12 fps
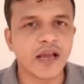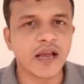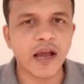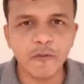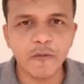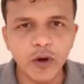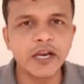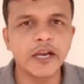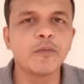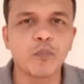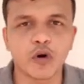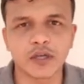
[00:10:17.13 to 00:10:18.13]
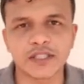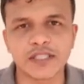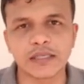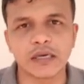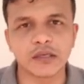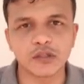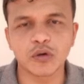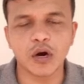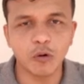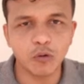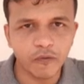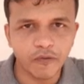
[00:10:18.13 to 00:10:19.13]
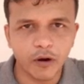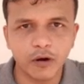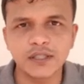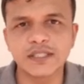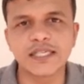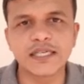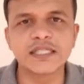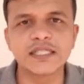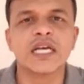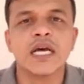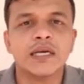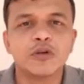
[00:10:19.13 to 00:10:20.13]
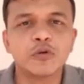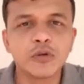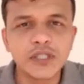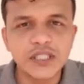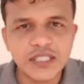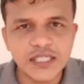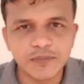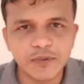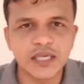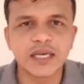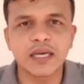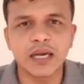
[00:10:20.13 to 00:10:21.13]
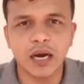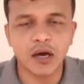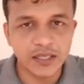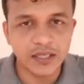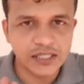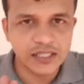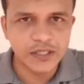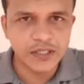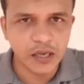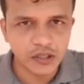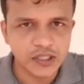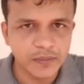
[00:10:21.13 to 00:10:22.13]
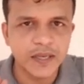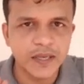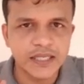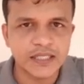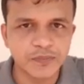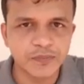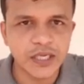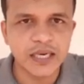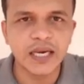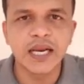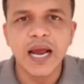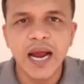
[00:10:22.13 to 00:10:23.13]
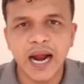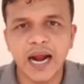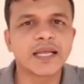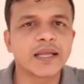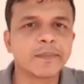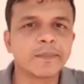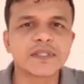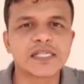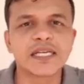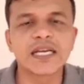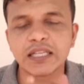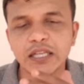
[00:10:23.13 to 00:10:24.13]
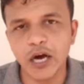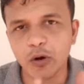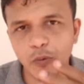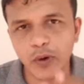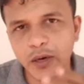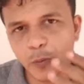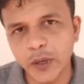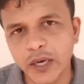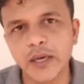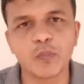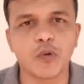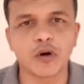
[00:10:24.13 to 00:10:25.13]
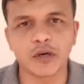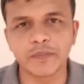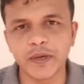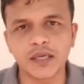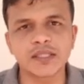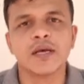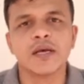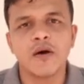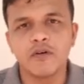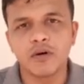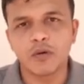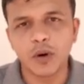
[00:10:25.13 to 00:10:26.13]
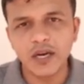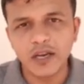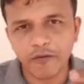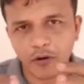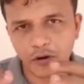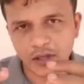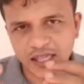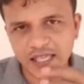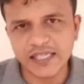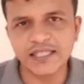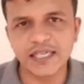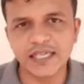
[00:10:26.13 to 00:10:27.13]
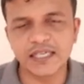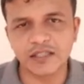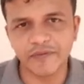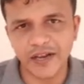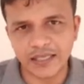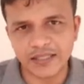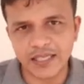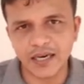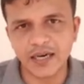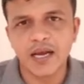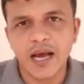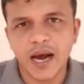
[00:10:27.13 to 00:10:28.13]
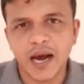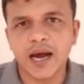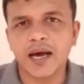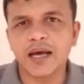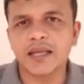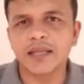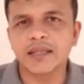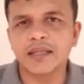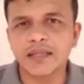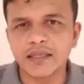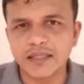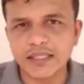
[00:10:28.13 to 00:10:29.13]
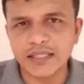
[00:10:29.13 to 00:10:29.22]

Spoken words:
a very important signal. So out of all the signals, unit step signal or simply a step signal and impulse signal, they are very important, because only for these signals we consider the